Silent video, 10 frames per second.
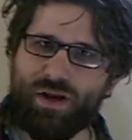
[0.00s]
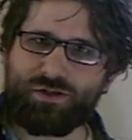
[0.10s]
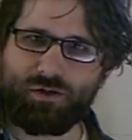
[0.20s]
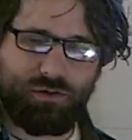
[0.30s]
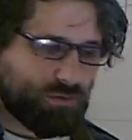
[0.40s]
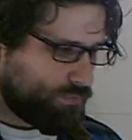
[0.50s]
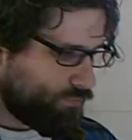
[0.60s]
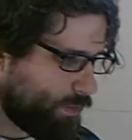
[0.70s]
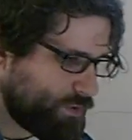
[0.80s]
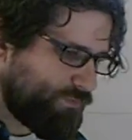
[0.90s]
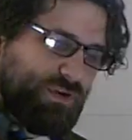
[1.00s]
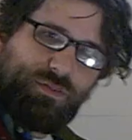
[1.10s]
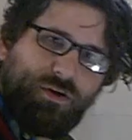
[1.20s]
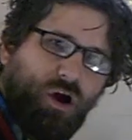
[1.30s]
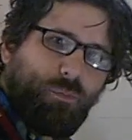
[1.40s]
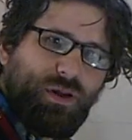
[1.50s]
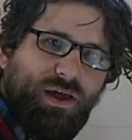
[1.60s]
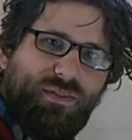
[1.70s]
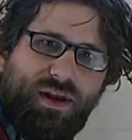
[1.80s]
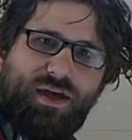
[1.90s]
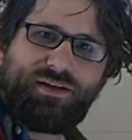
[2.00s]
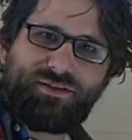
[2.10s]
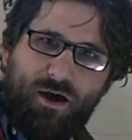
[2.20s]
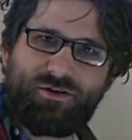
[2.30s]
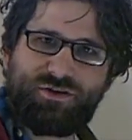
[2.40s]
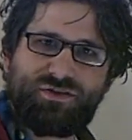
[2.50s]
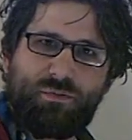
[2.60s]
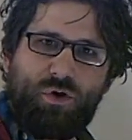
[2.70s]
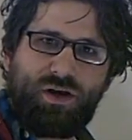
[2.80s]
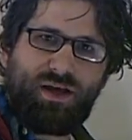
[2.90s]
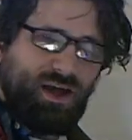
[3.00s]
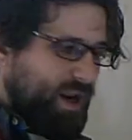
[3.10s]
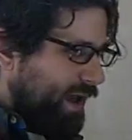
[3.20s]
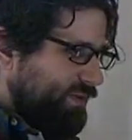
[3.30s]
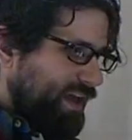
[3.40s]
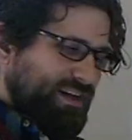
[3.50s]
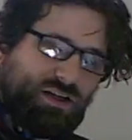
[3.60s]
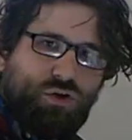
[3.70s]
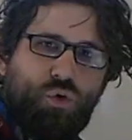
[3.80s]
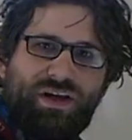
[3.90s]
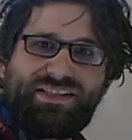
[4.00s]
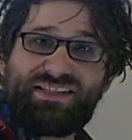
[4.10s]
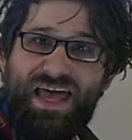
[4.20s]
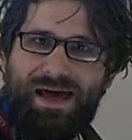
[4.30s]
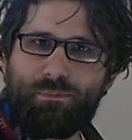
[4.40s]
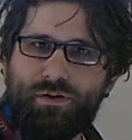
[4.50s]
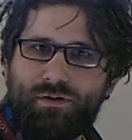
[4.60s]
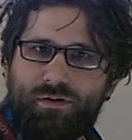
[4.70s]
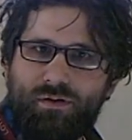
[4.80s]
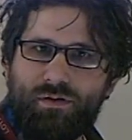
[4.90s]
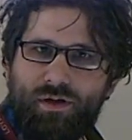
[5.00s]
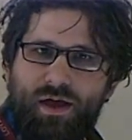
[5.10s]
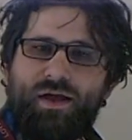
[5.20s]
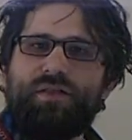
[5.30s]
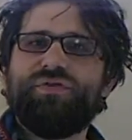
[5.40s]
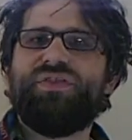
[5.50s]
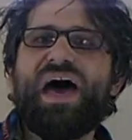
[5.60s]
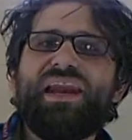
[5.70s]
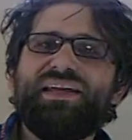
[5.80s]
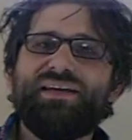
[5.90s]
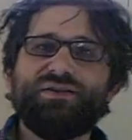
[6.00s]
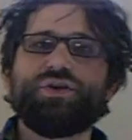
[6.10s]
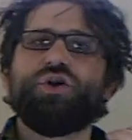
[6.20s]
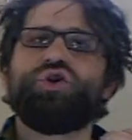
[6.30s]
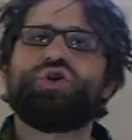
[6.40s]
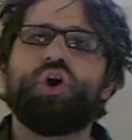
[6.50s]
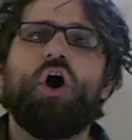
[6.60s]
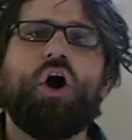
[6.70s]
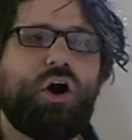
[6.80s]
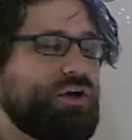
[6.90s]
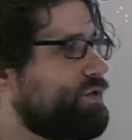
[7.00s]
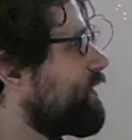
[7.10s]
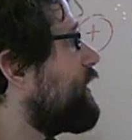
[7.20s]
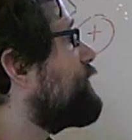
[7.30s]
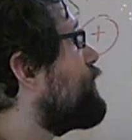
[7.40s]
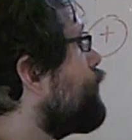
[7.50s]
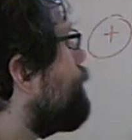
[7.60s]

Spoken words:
winter, rubbed your feet on the carpet and then touched someone and had that quick zap? That is charge. That is you